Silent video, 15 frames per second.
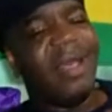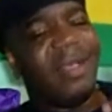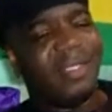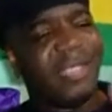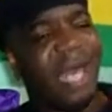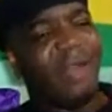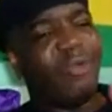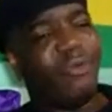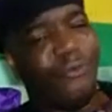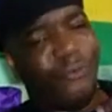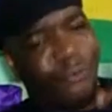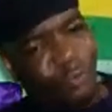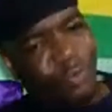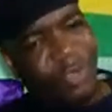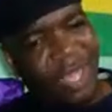
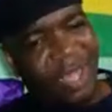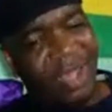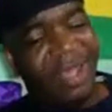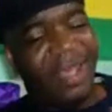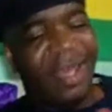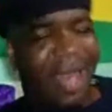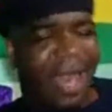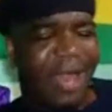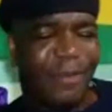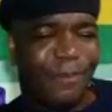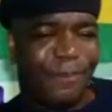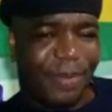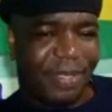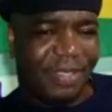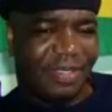dzanofuga ari in
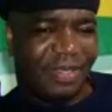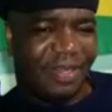prison.